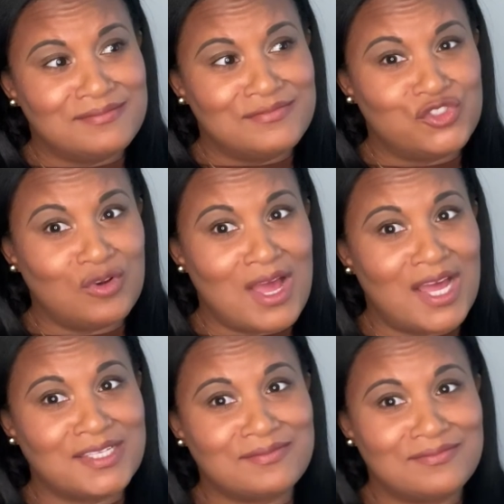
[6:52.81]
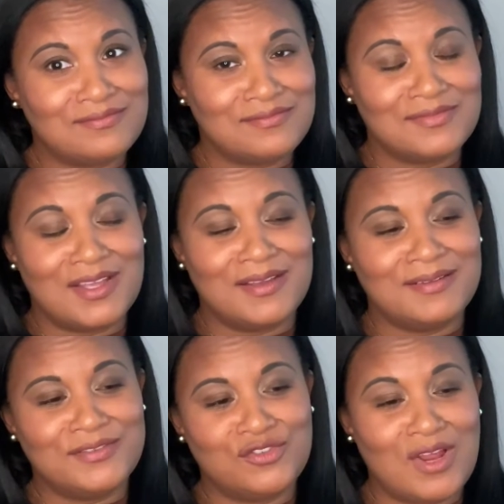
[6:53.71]
July
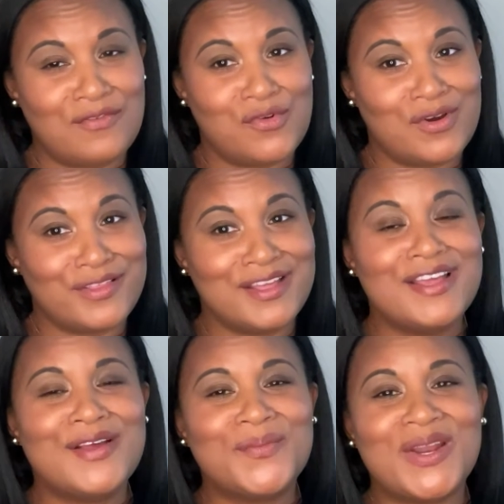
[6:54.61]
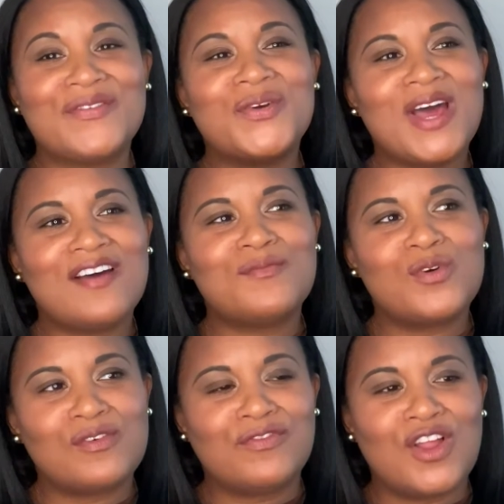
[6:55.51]
4th. But if you have
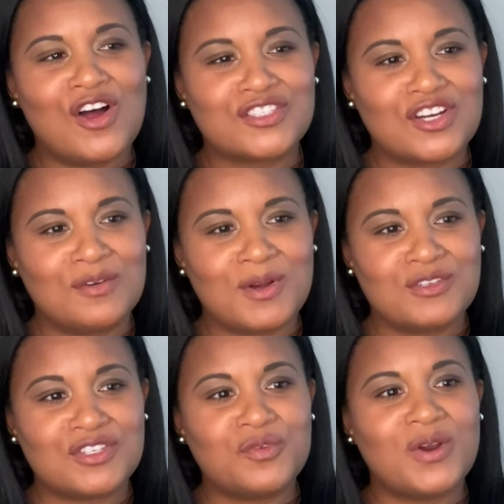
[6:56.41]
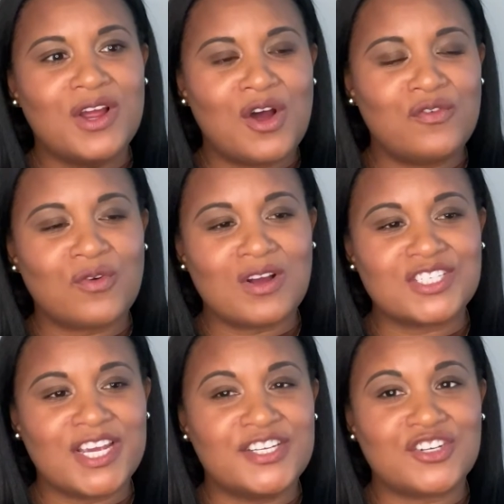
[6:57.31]
more long-term goals and you want to overall
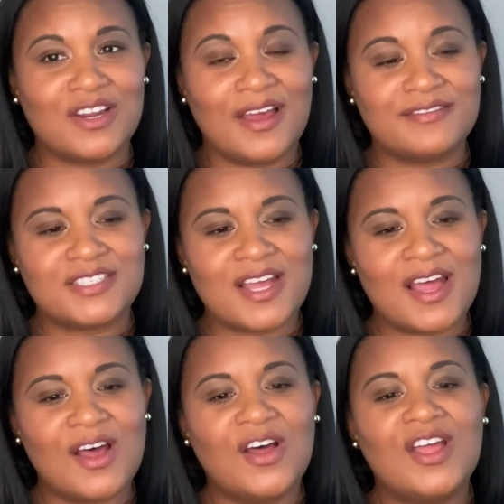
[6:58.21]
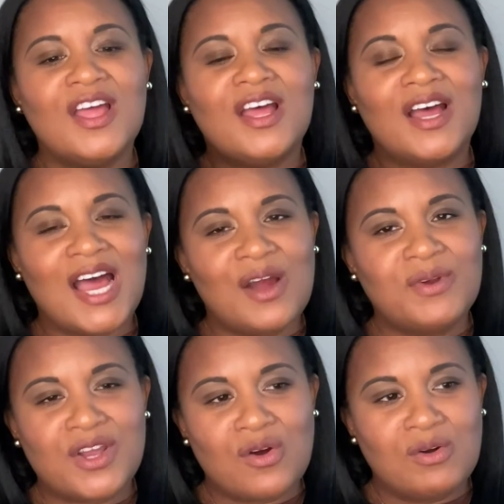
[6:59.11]
change your lifestyle, I
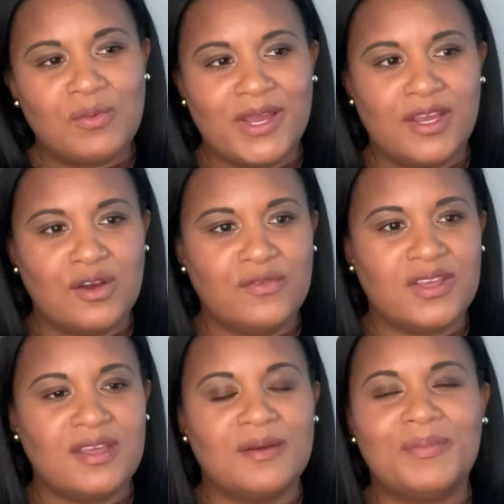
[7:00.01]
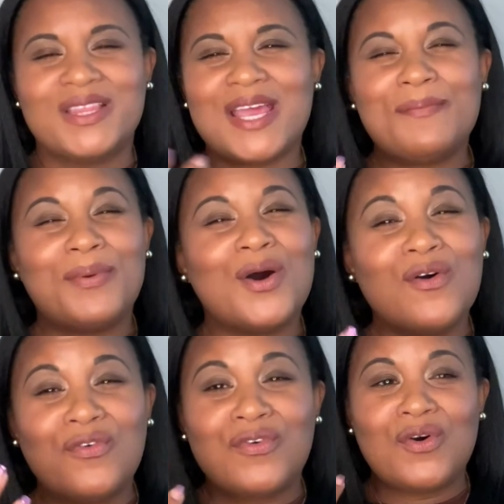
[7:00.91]
would go with Wegovy. But they
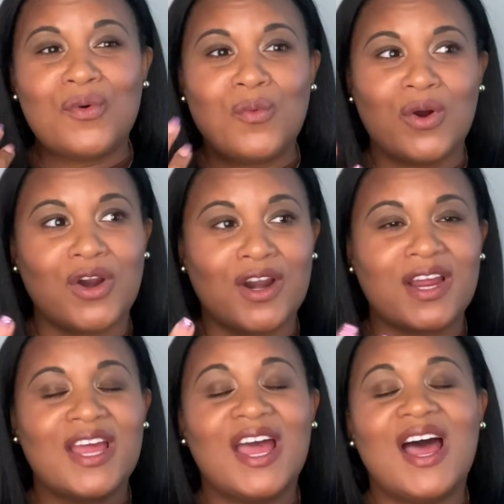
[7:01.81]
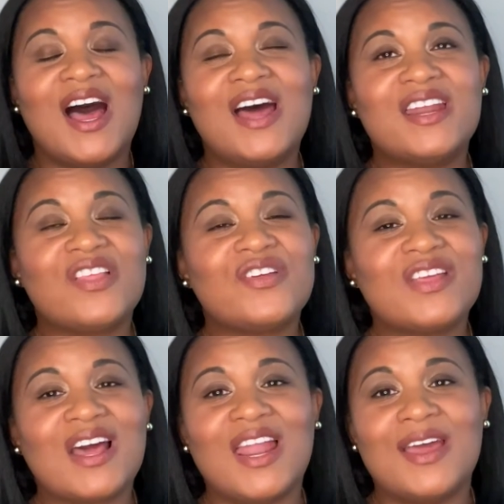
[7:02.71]
both work. Another
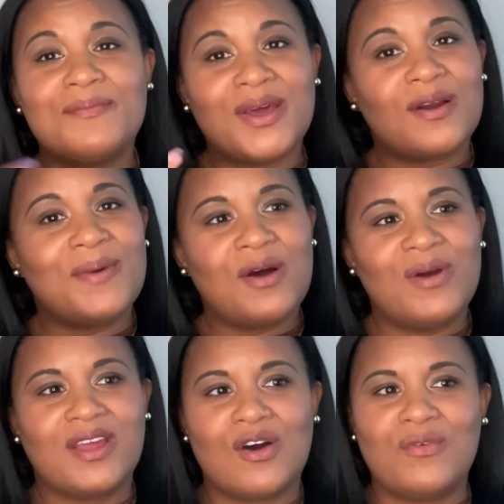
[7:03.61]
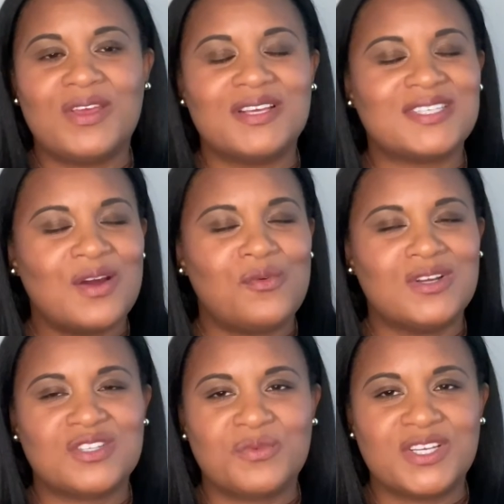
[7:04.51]
thing I like better about Wegovy is that
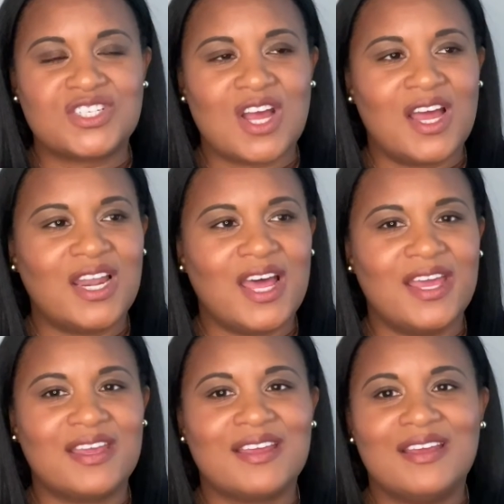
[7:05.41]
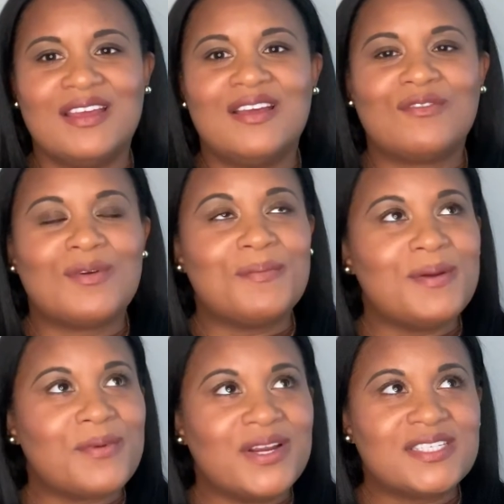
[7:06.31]
once-a-week shot. Like,
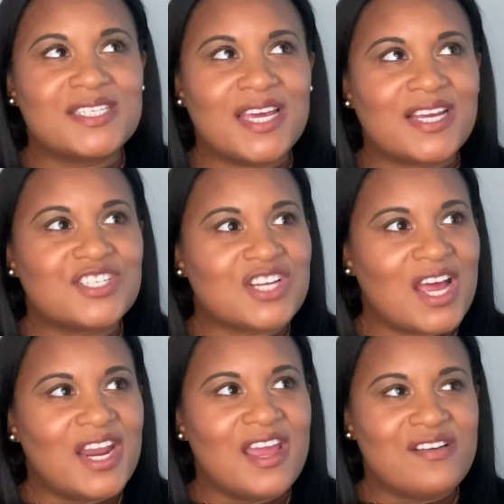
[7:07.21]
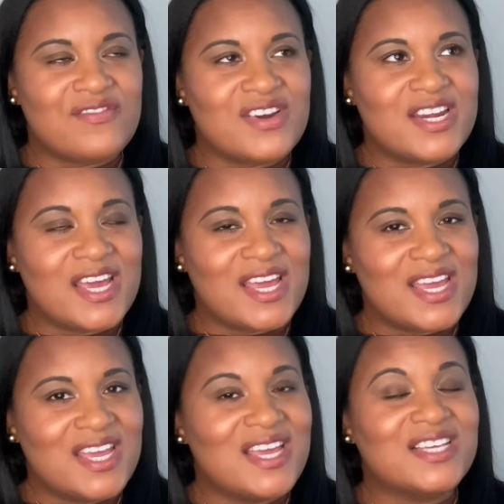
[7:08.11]
remembering to take a shot every
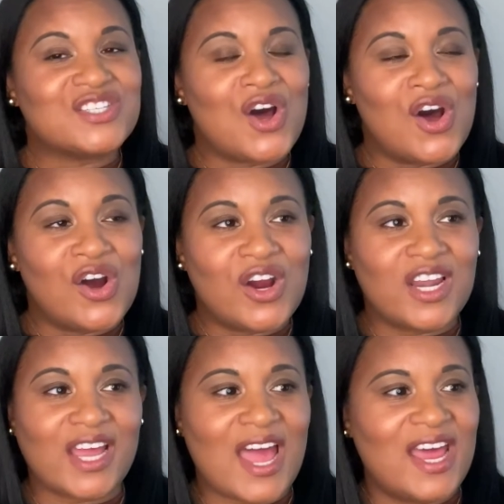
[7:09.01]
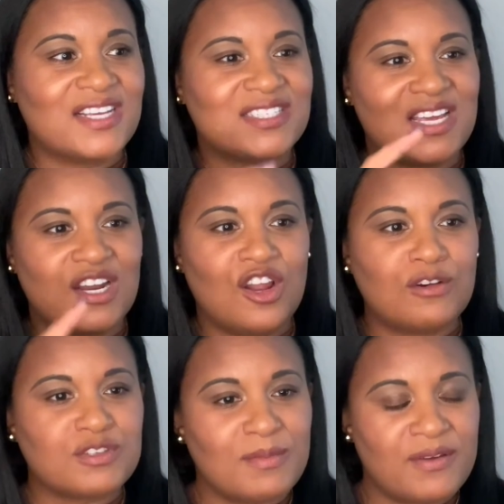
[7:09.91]
day is hard. Like, I had to set
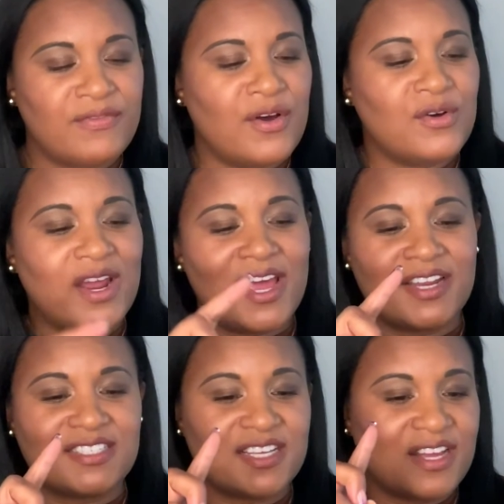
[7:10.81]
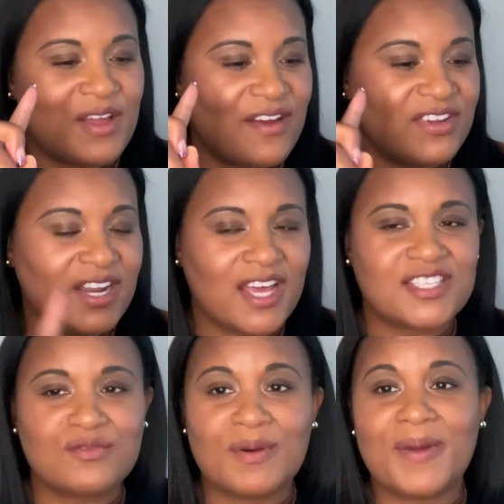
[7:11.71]
alarms on my phone. I had to have
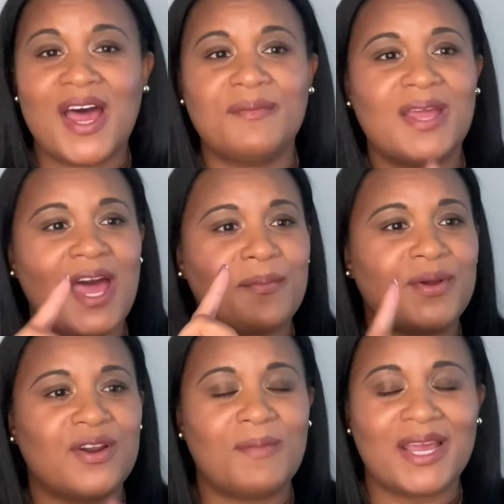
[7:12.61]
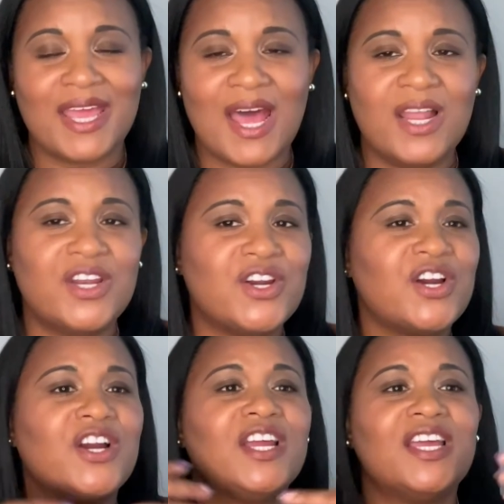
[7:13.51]
Alexa remind me. I had to put it on my calendar,